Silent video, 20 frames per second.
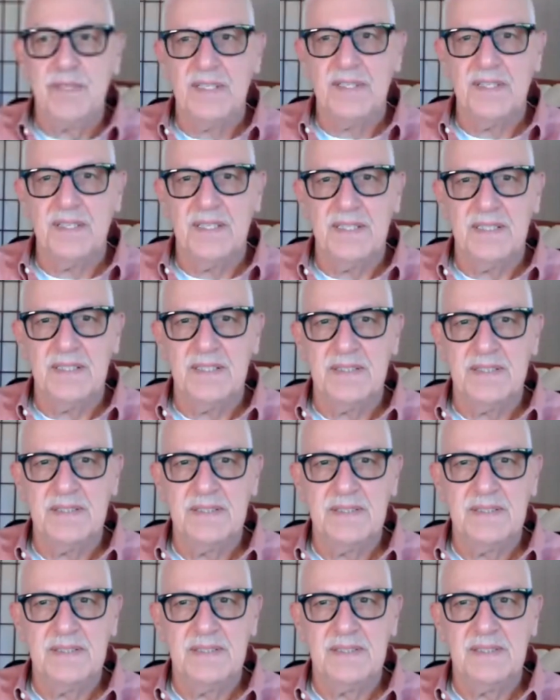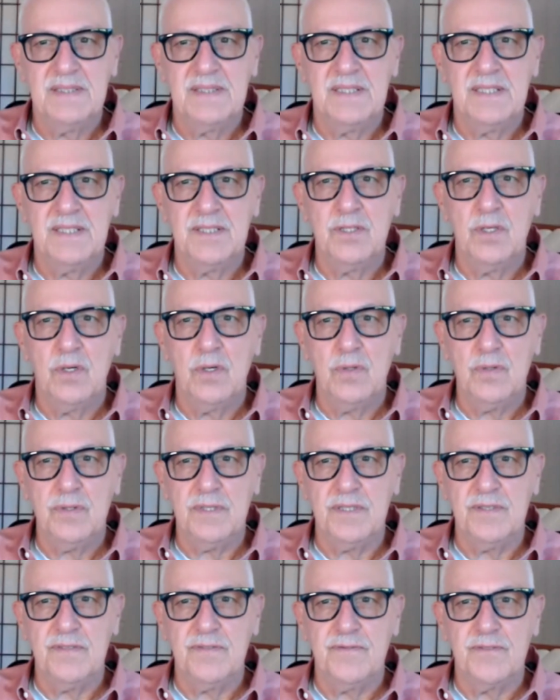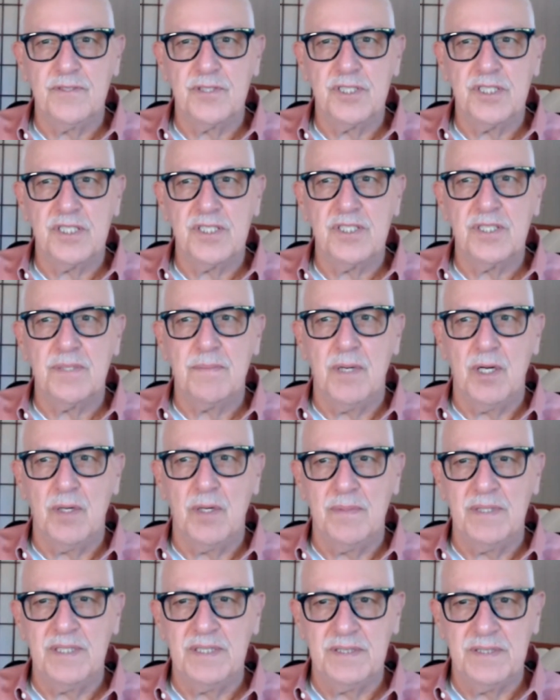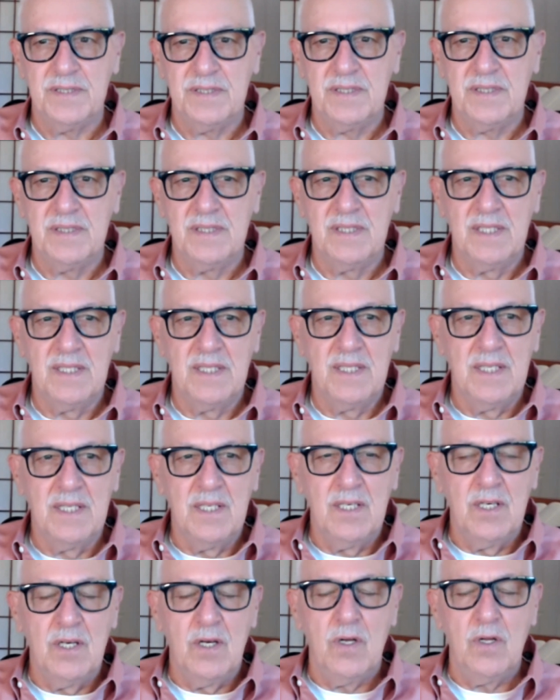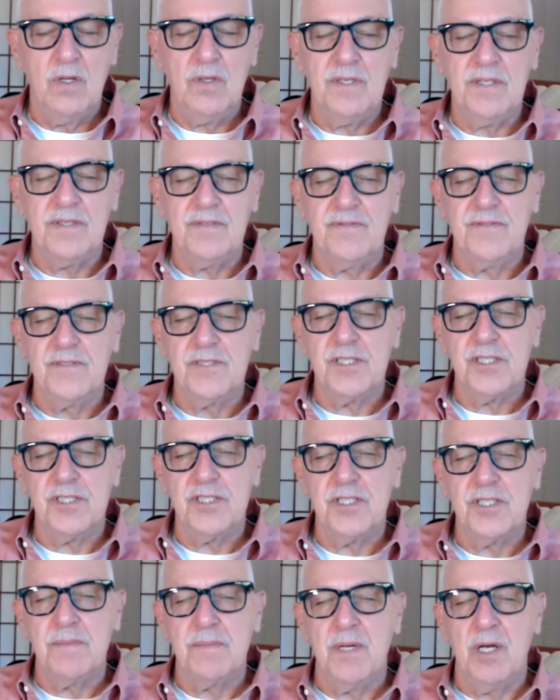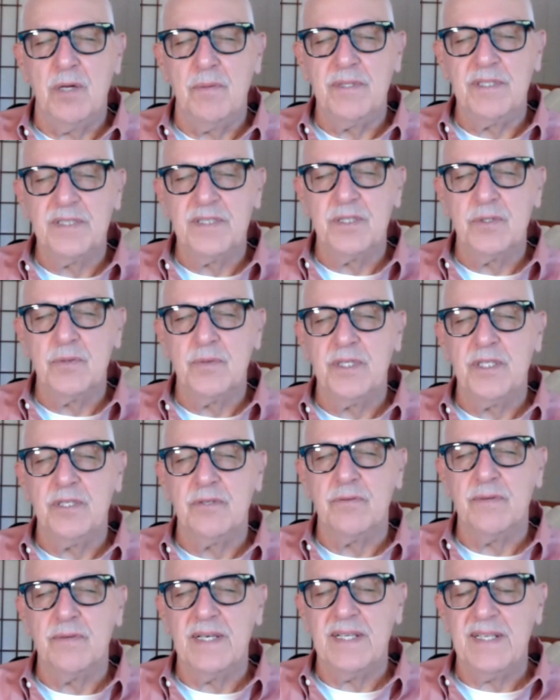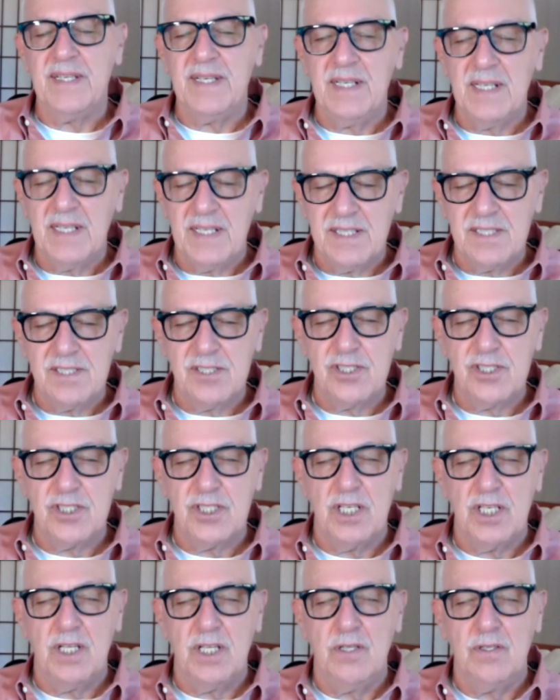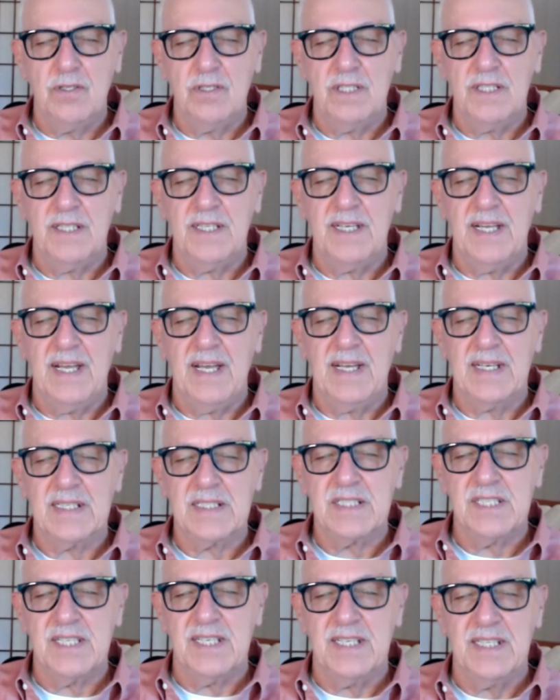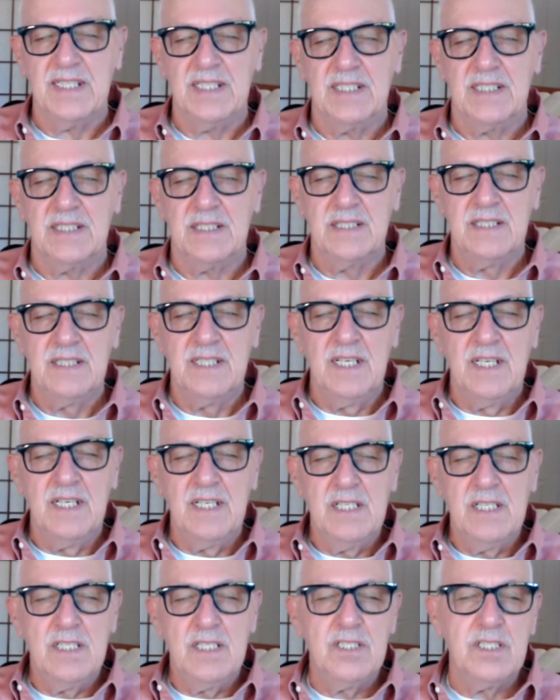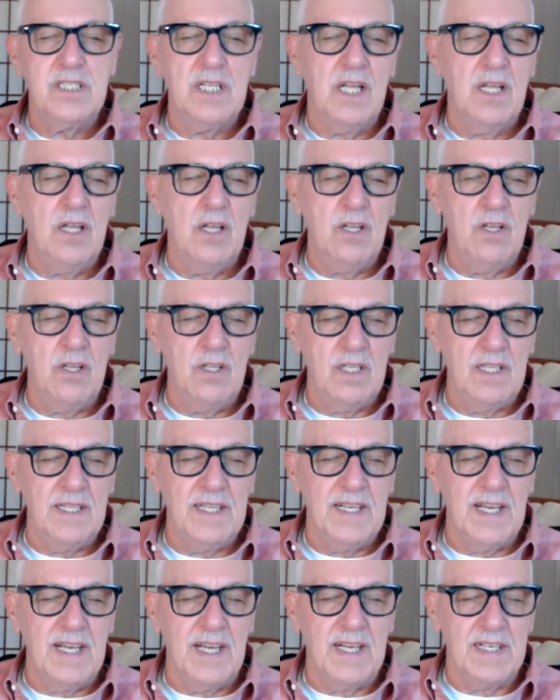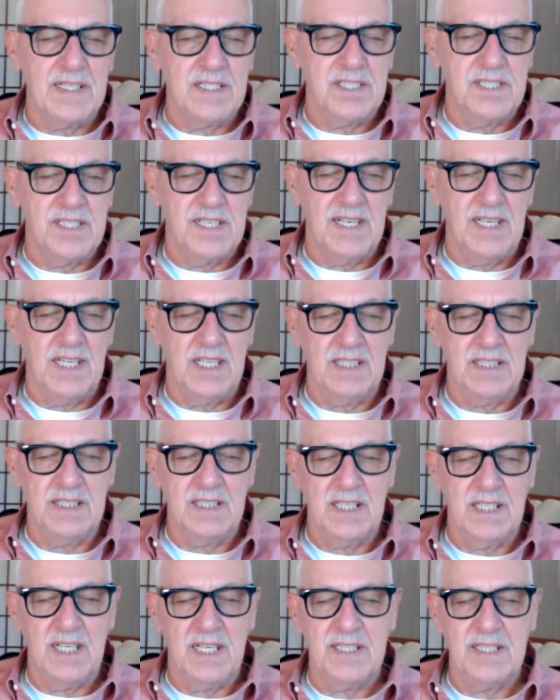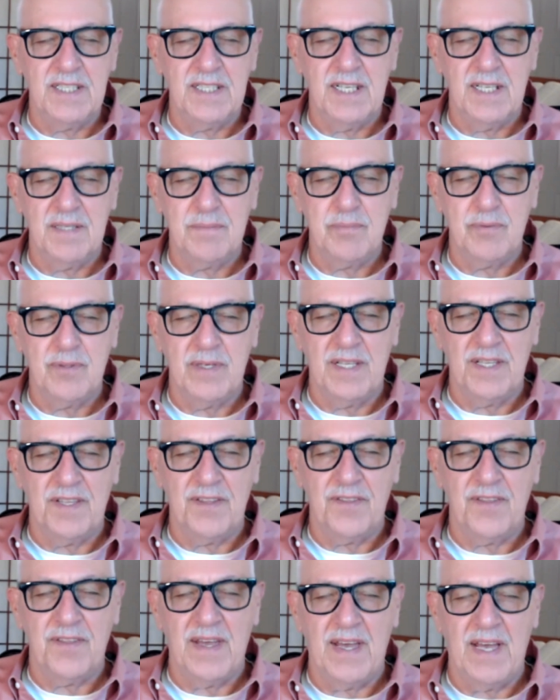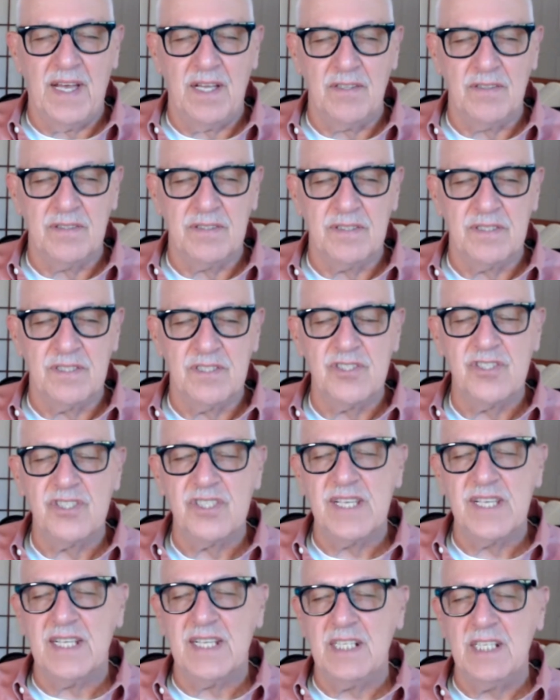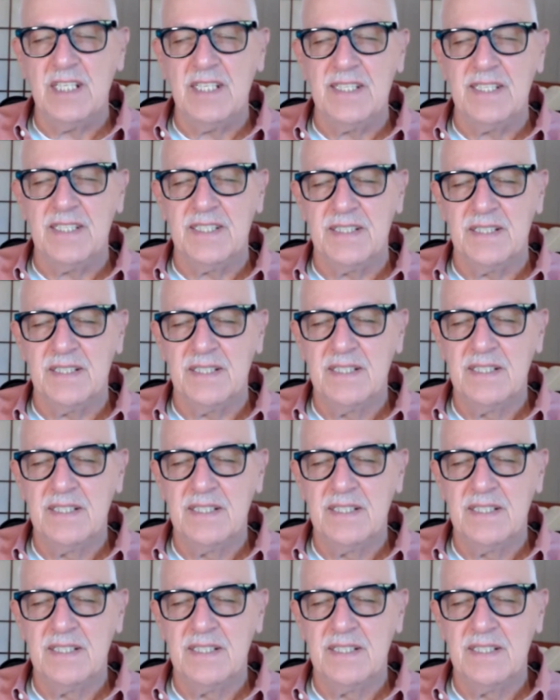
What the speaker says: in and hold it for just a moment. Hold it for just a moment. And when you're ready, let it slowly exhale. Slowly exhale and let that breath out and settle in.